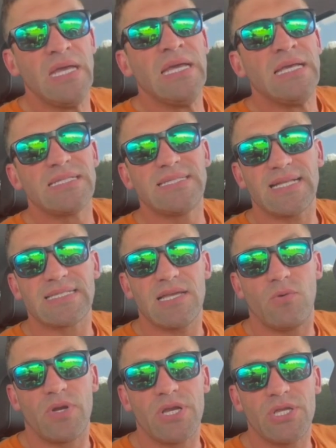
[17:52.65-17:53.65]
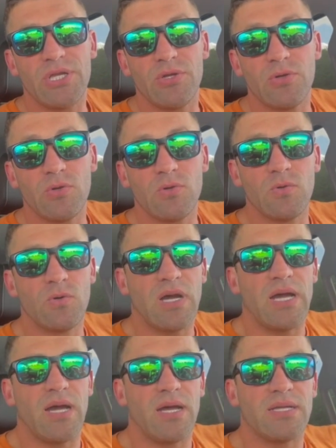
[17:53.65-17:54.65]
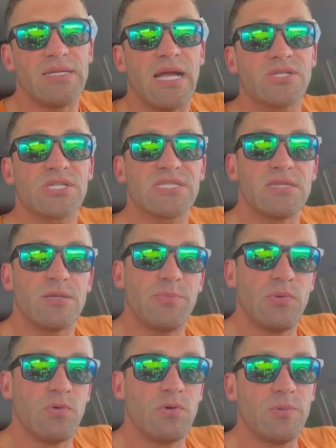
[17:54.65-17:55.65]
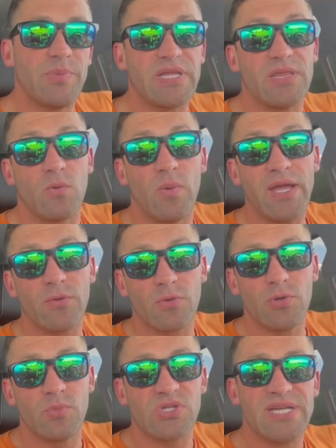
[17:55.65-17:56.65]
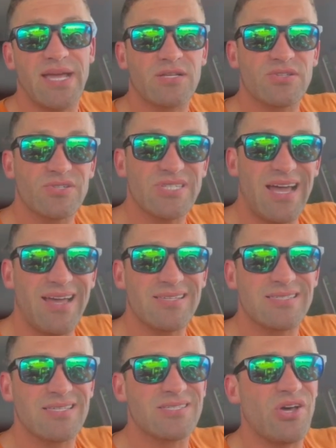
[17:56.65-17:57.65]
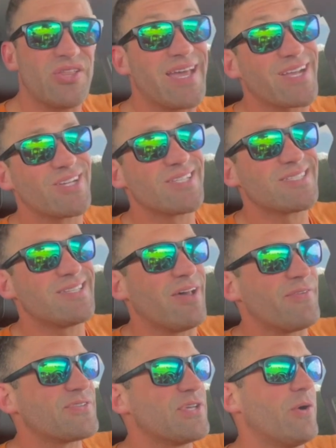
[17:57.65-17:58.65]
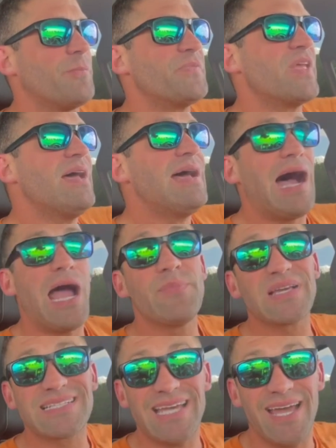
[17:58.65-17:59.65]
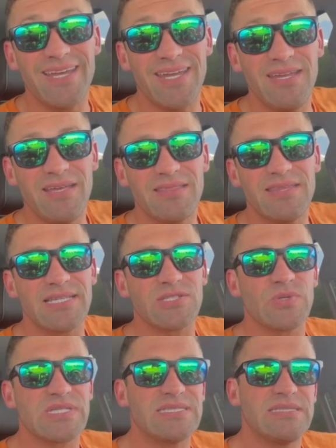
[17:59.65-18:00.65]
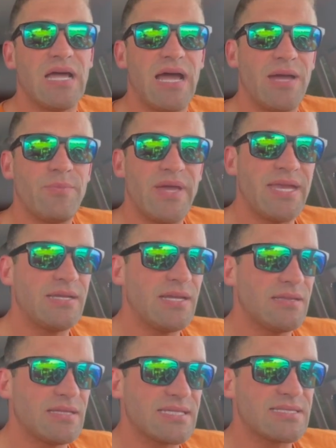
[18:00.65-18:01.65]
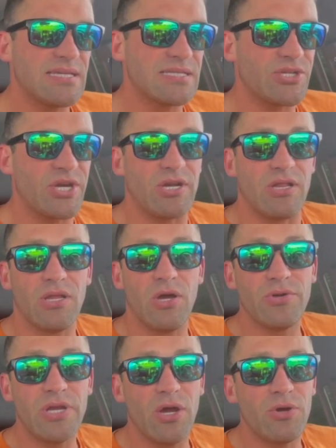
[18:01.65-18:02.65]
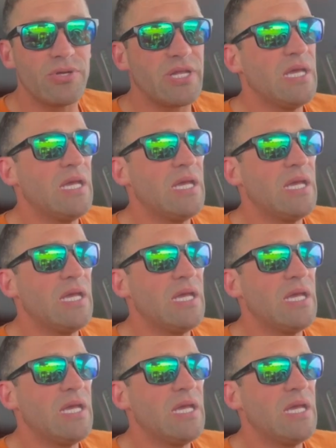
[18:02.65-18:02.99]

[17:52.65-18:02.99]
sets I want to do, not just in the pool, but in the weight room, which exercises, all that good stuff. So I'm excited. I'm ending this season on a low note,